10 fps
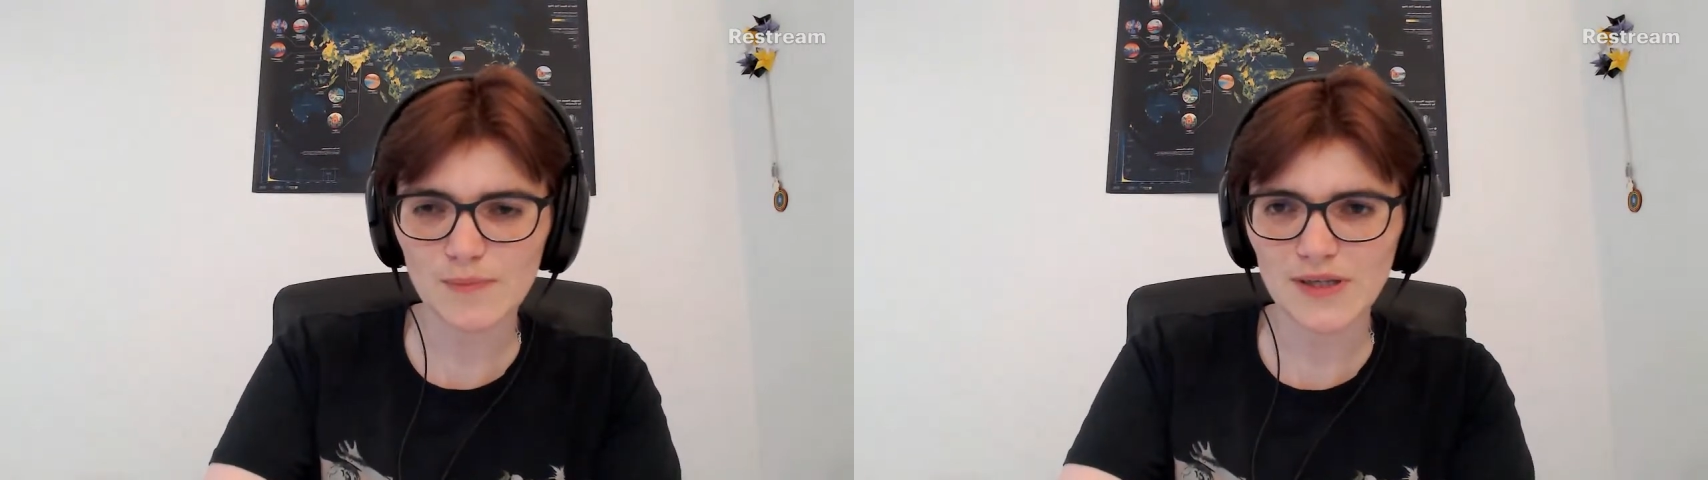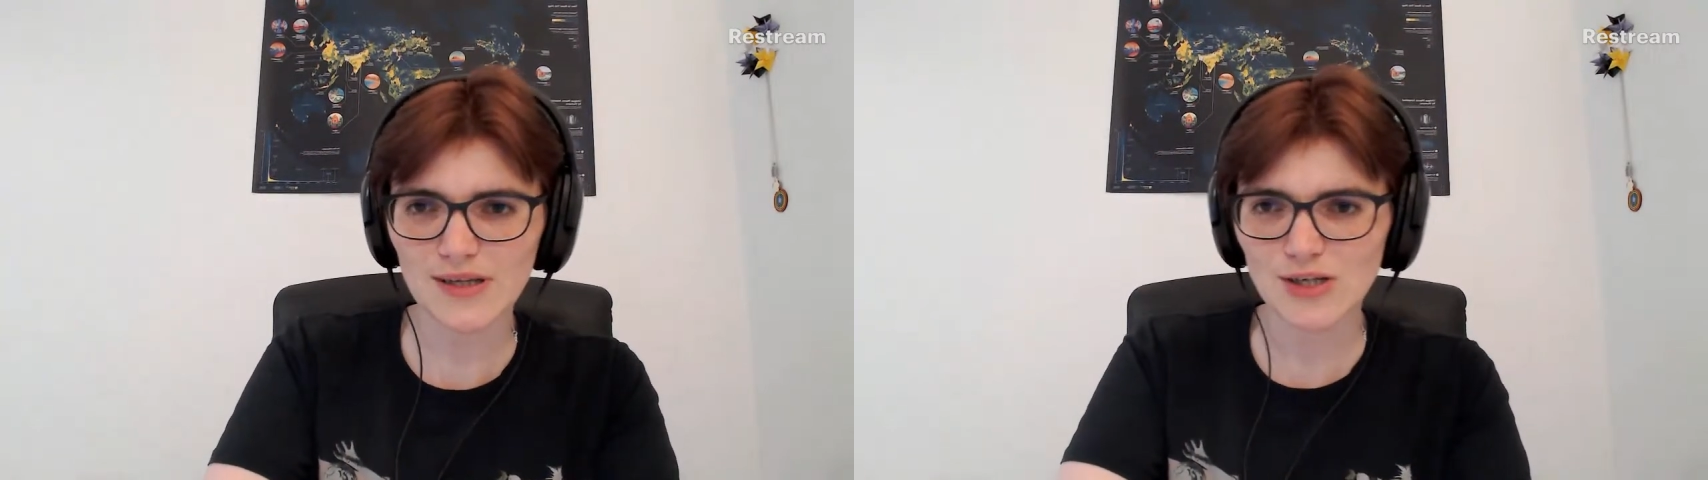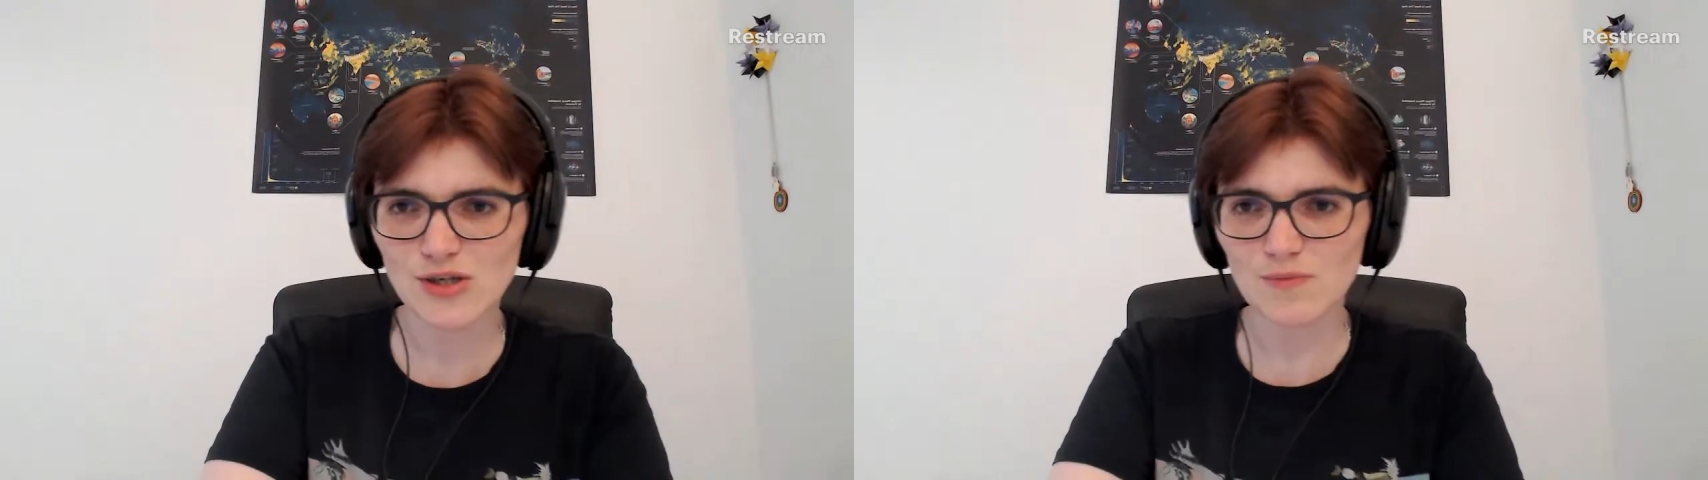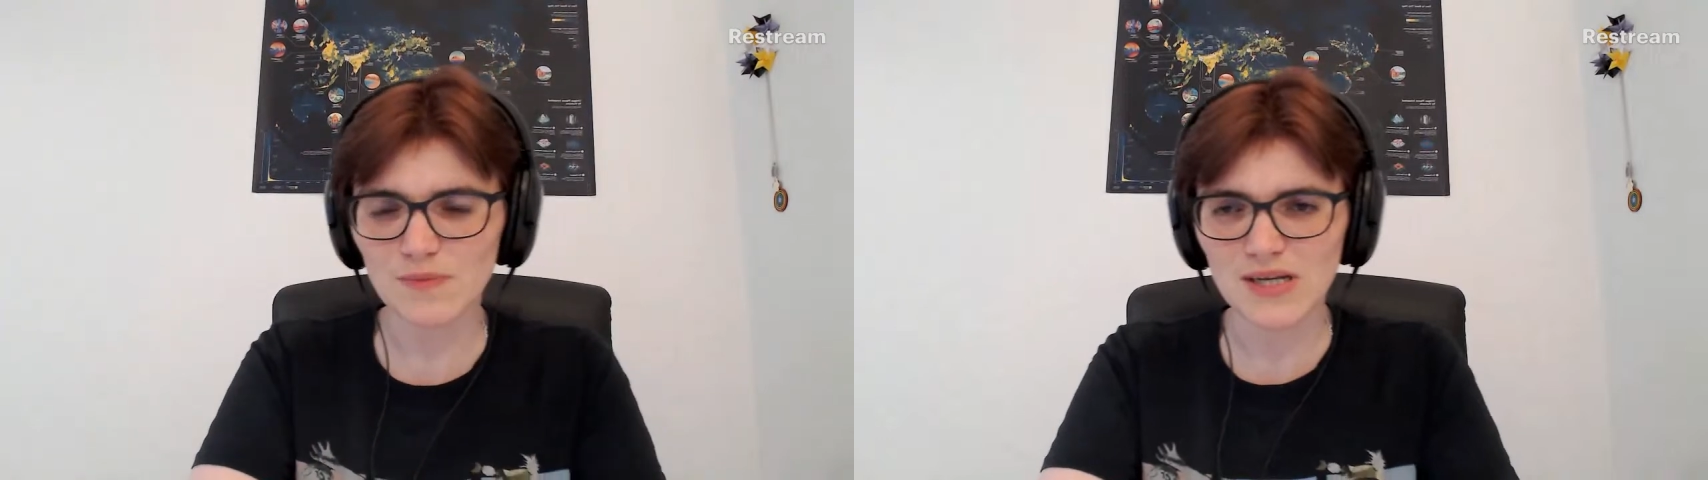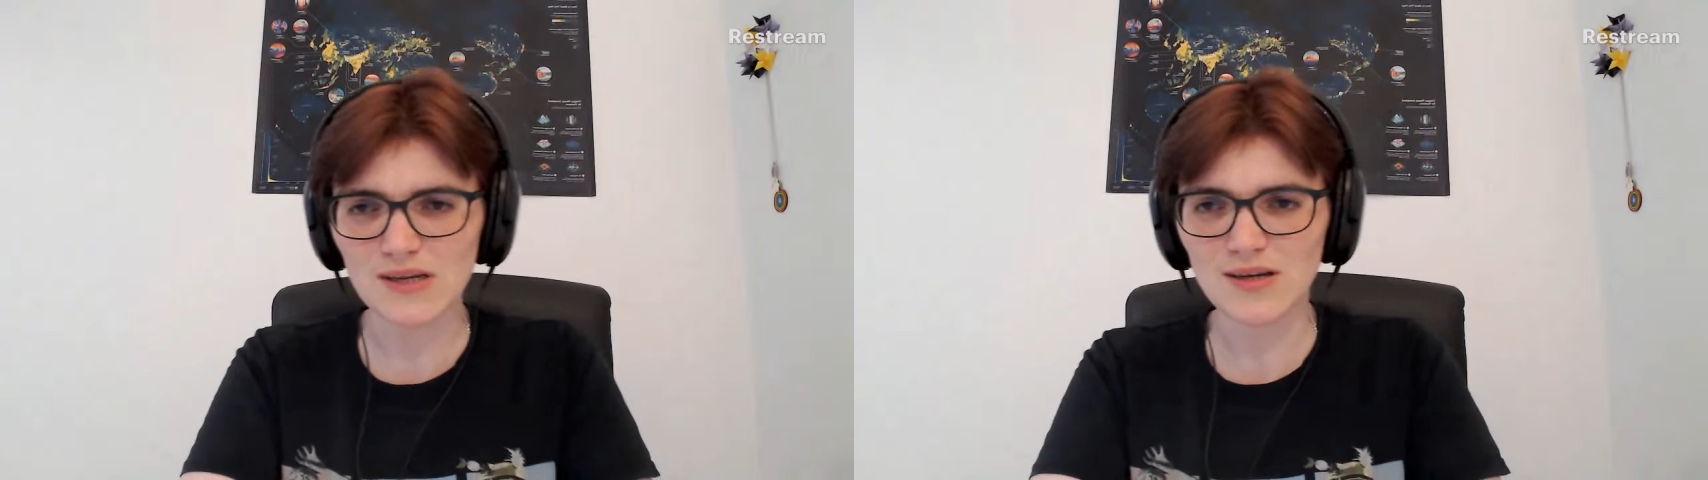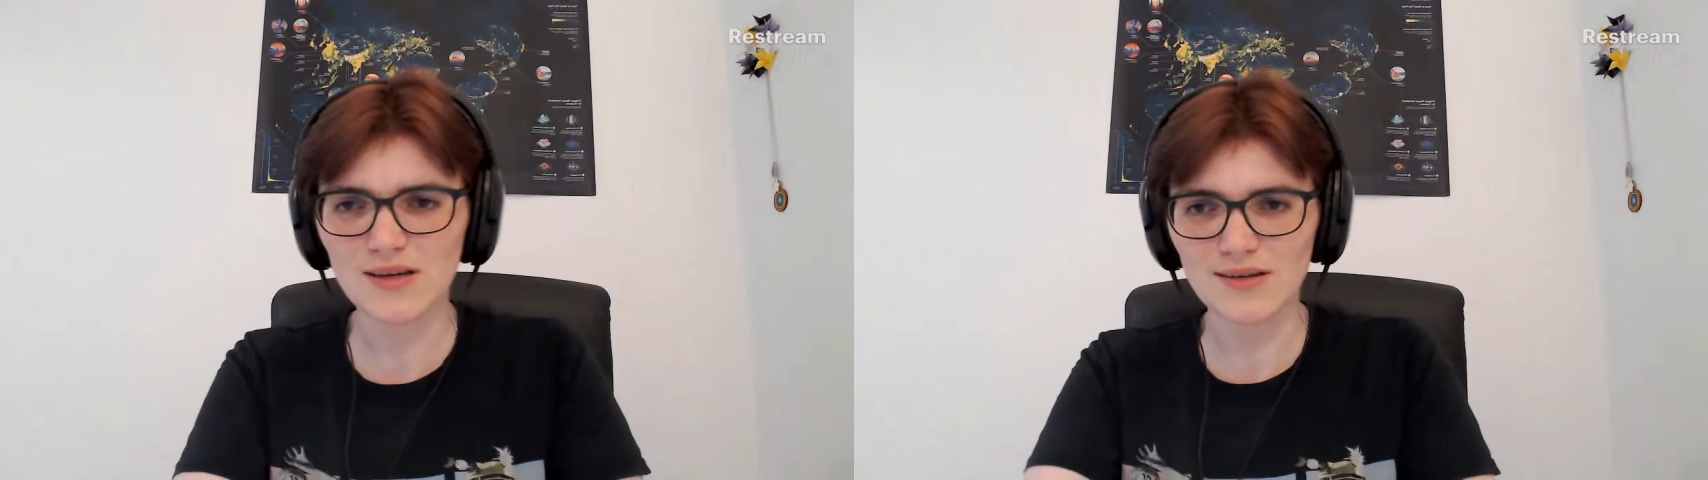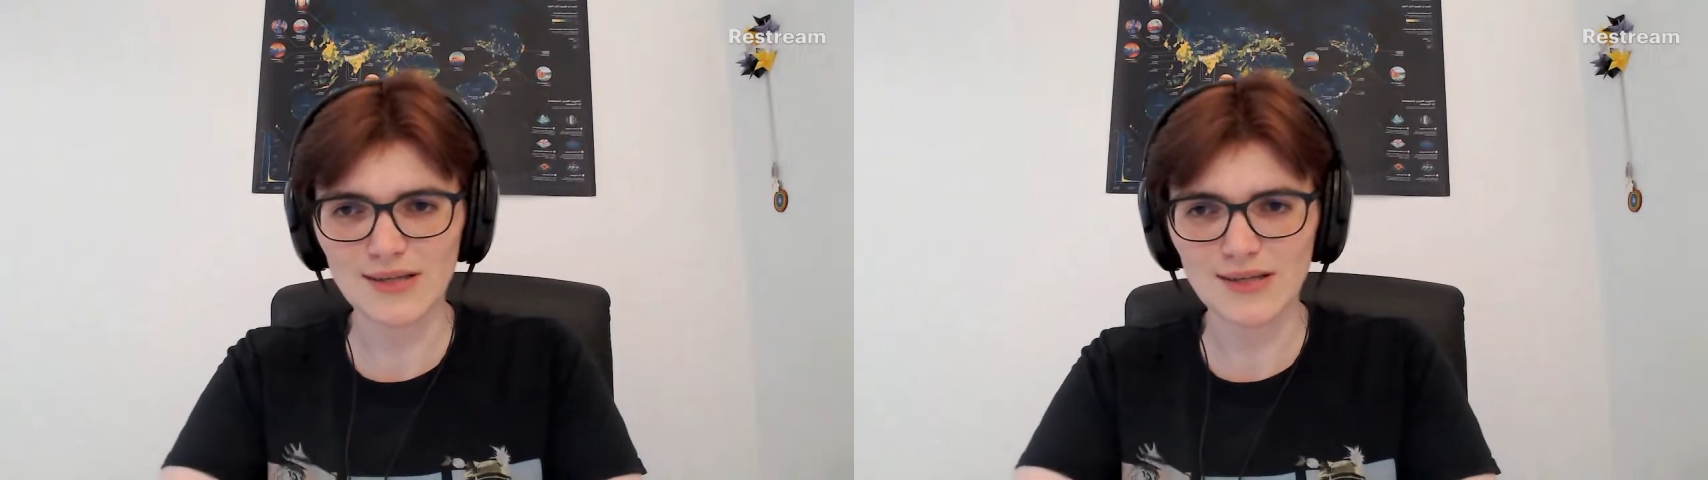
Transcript: But that should be